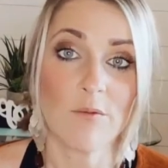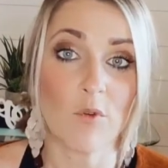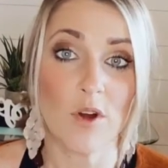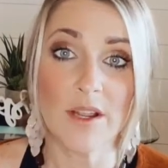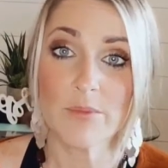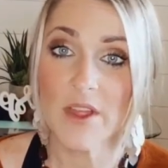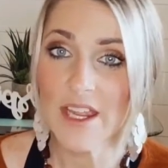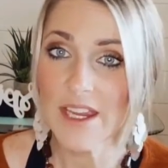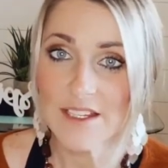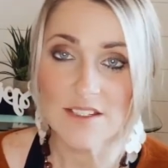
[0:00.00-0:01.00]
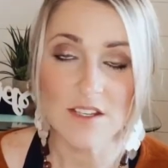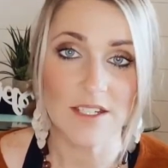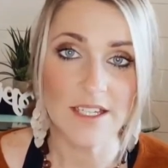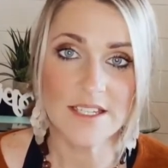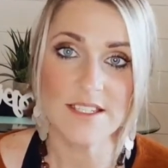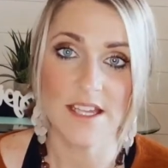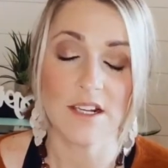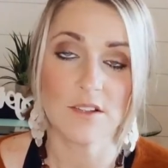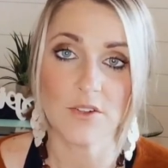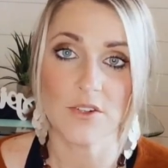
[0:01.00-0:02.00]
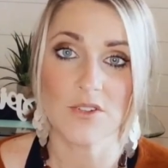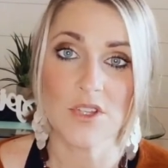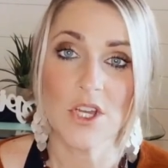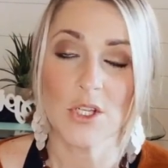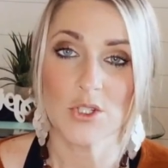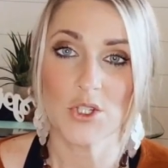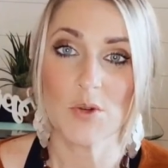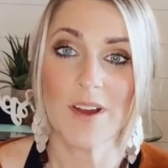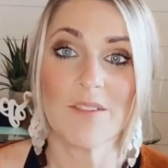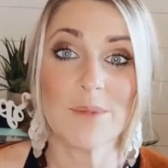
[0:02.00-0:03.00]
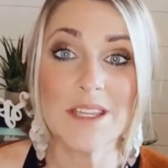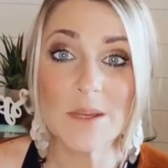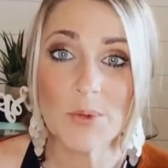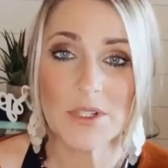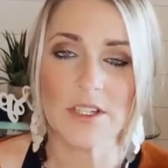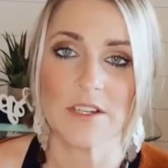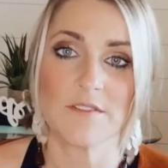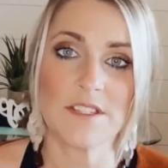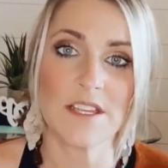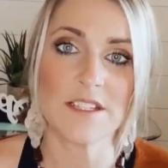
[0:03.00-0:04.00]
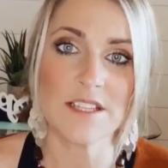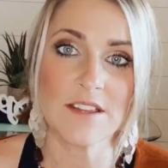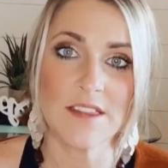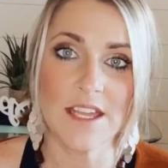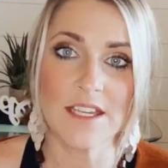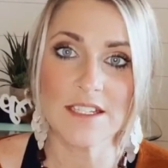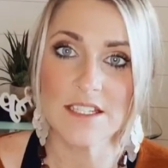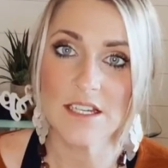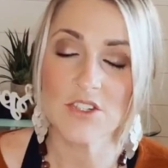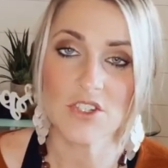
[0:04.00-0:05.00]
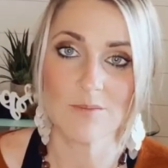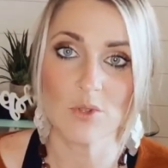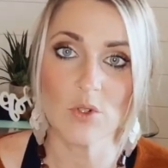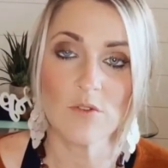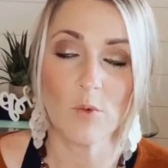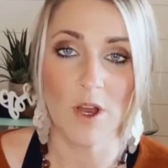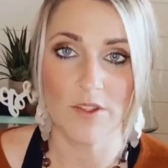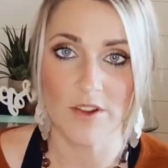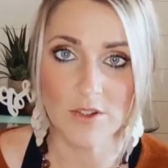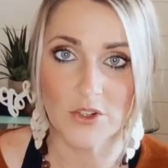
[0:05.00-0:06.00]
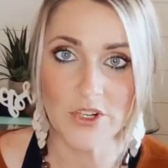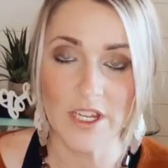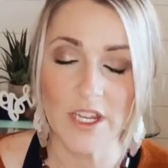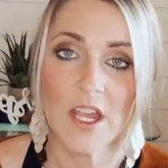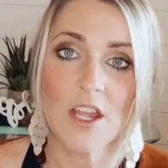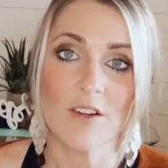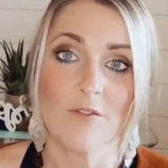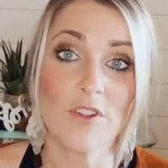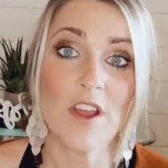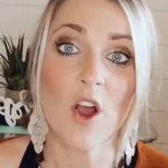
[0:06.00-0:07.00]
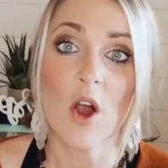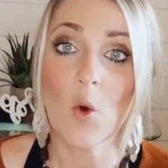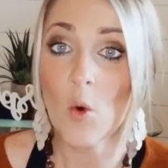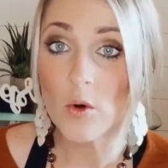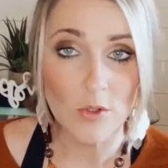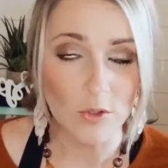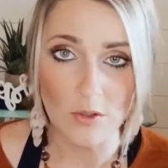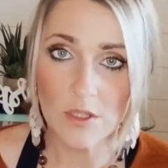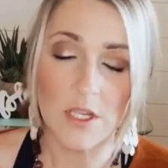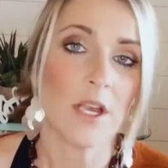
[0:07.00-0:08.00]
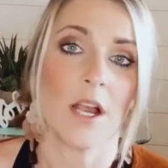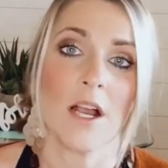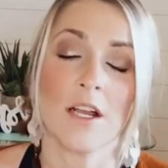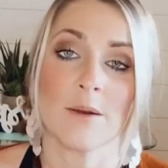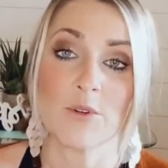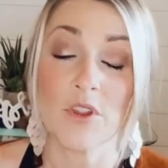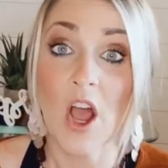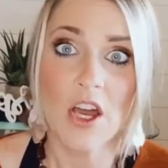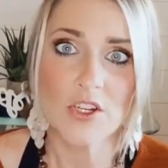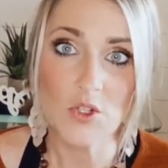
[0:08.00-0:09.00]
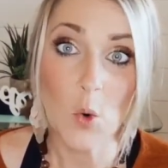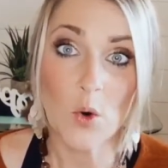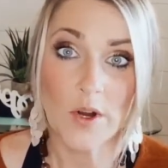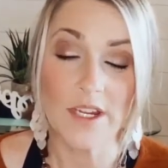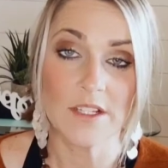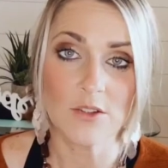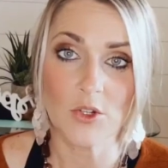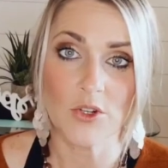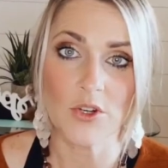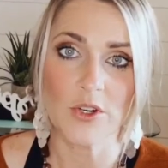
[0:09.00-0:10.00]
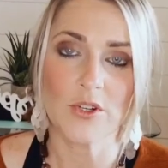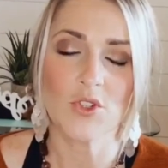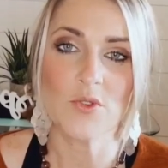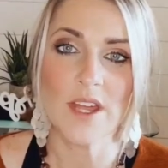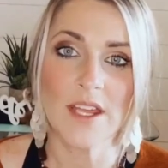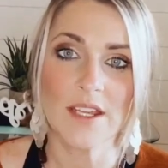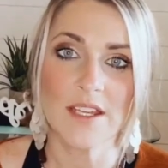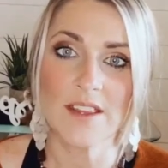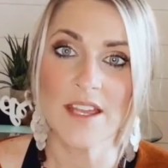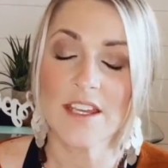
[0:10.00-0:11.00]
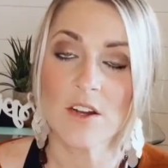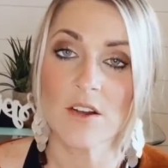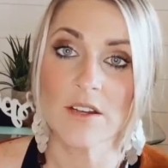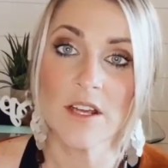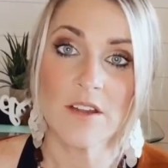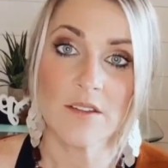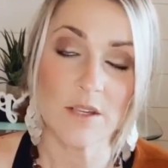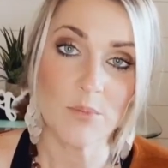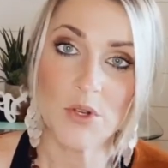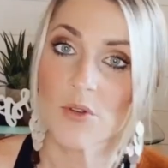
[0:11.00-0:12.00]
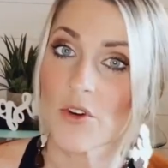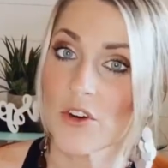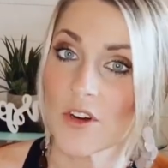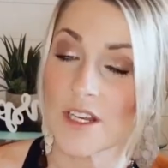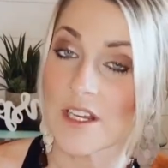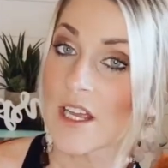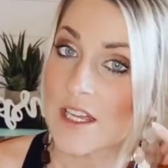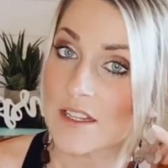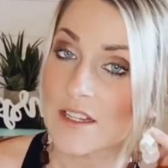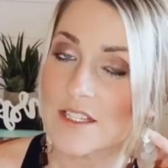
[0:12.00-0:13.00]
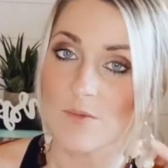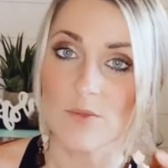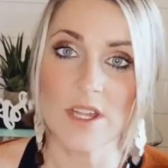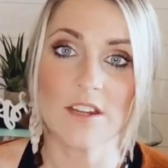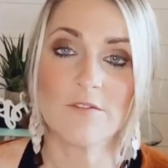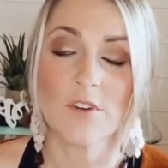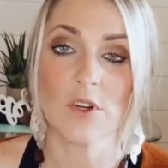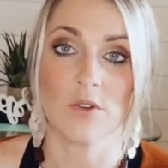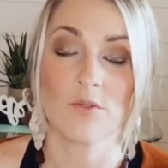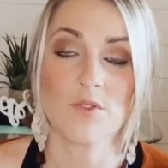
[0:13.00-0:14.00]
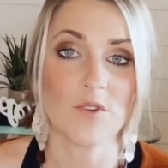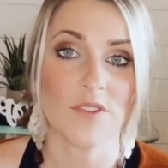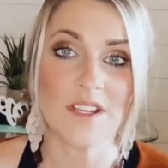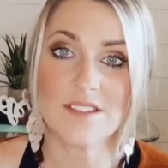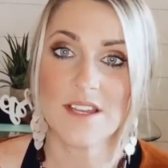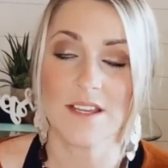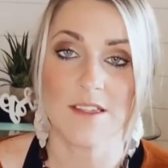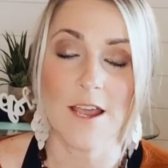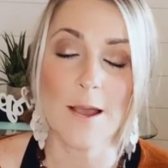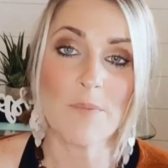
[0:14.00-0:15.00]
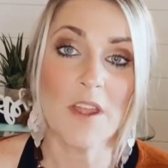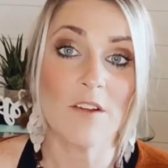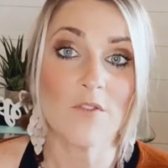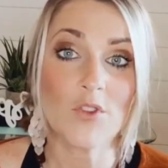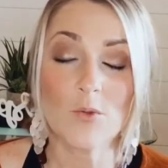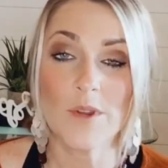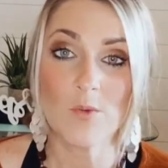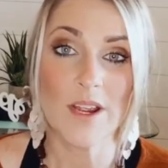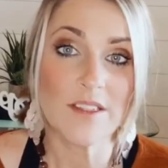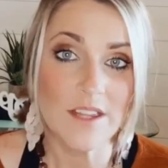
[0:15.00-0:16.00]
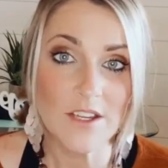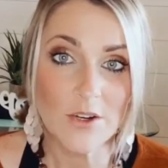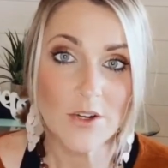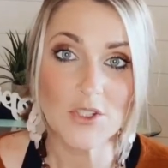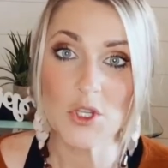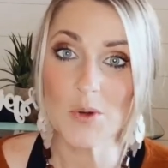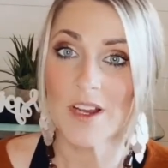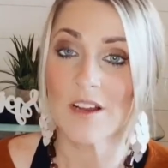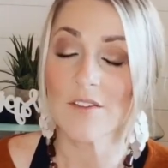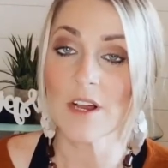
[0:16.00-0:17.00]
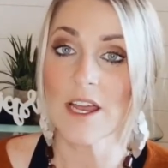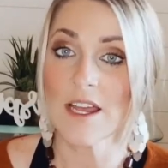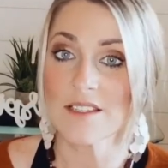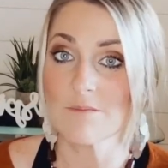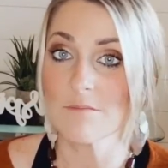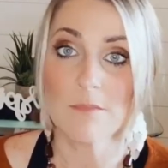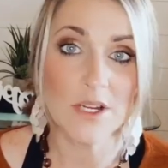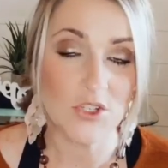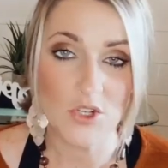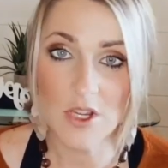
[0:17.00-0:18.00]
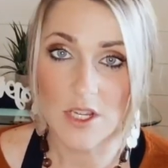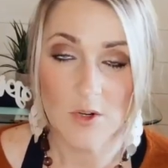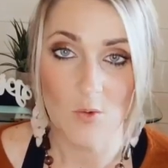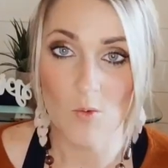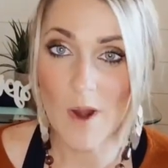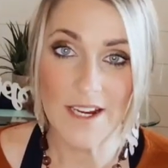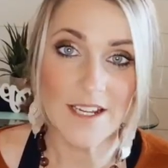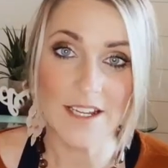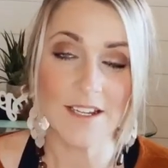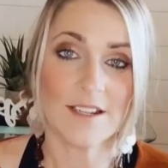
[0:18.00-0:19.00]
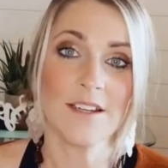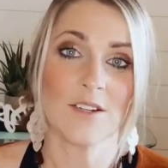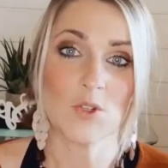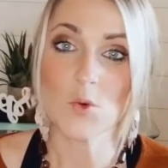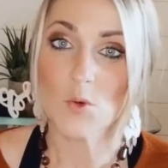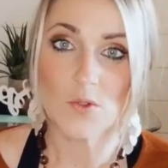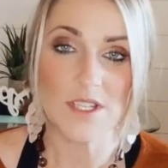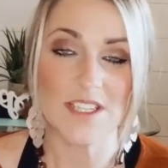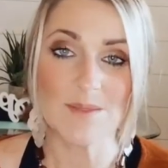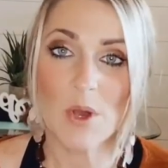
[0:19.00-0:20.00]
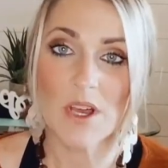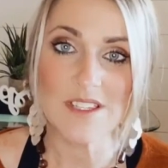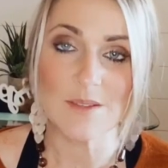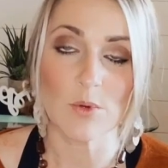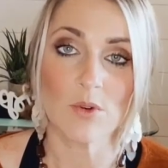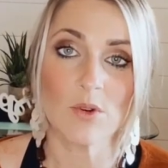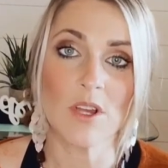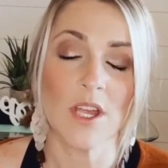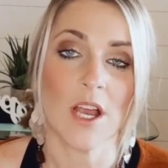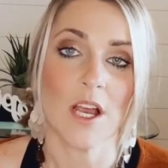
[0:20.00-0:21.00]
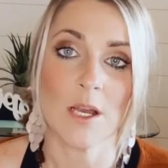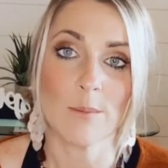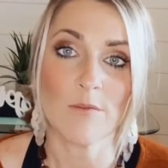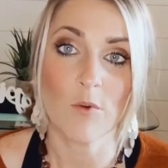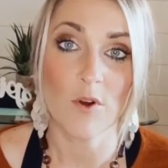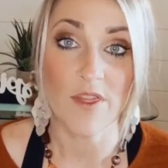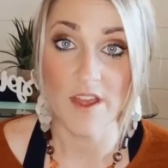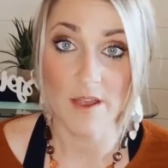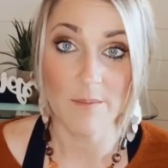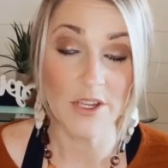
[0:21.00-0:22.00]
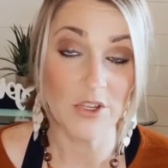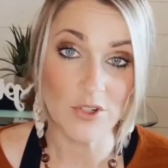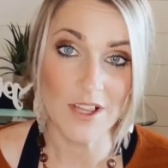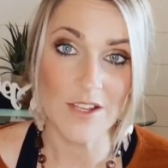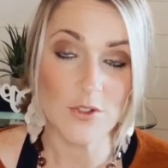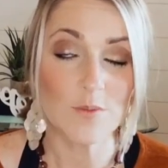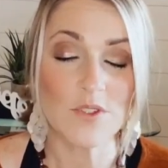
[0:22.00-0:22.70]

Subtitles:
For the hands-on kinesthetic learners, do you have manipulatives, things that they can touch and move while they're learning? For the oral or the auditory learner, can they get on the computer and listen with headphones or things like that? For the read write thinker, do you have as much writing tools as possible for them in your classroom?